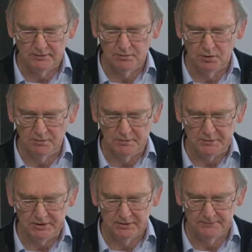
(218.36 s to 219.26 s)
the War
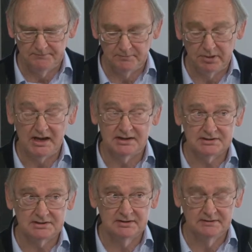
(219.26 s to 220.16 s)
Memorial,
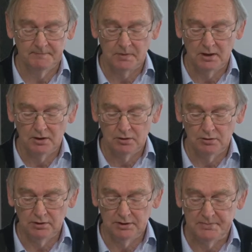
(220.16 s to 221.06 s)
plus
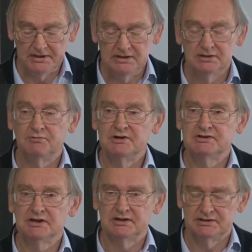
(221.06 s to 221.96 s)
all the Bean
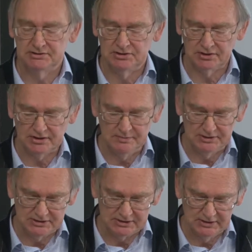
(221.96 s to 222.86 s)
originated
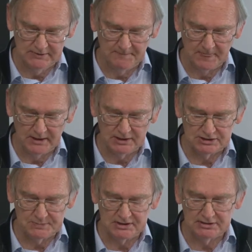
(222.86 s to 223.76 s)
documents,
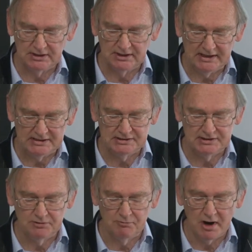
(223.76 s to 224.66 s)
especially letters
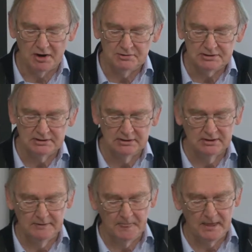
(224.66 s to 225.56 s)
he wrote,
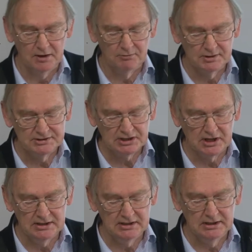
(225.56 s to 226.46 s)

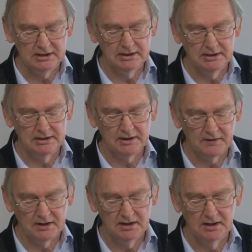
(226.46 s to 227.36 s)
residing in
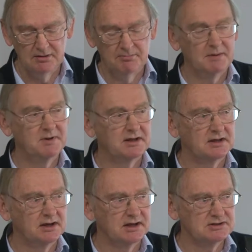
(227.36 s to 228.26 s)
other public
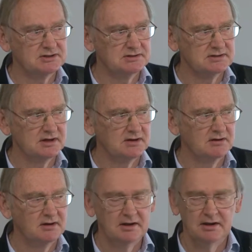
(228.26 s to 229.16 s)
collections.
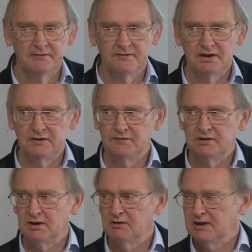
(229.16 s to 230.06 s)
Now, if any of
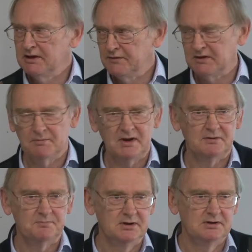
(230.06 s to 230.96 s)
you know anything
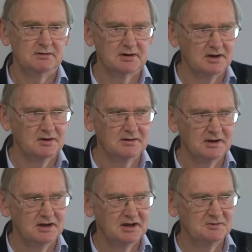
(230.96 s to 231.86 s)
about Bean, you know
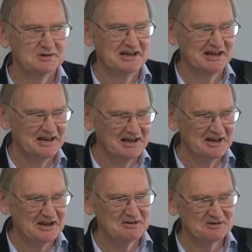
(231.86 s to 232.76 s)
he
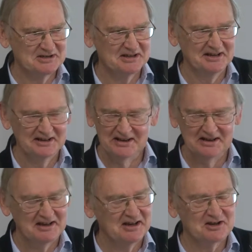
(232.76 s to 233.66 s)
was
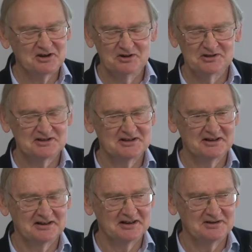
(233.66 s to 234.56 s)
a
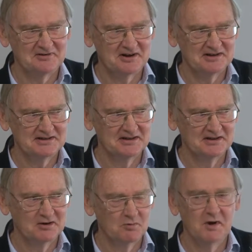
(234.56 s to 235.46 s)
constant letter writer.
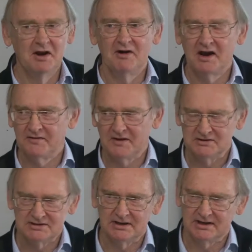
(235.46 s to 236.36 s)
Where are
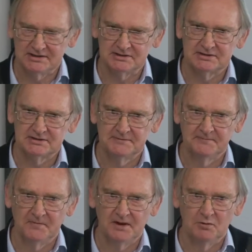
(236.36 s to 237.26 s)
those letters?
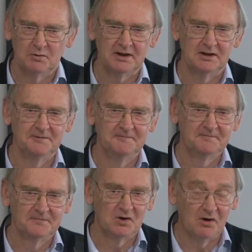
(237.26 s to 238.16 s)
Well,
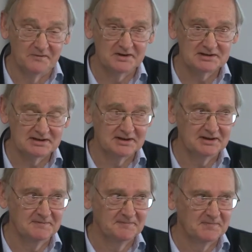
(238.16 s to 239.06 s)

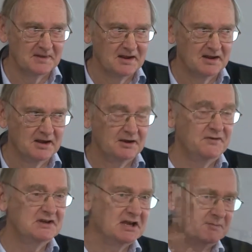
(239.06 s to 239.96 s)
obviously, if
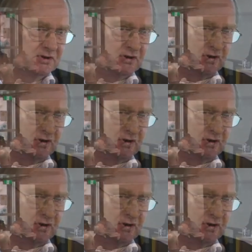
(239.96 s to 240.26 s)
he kept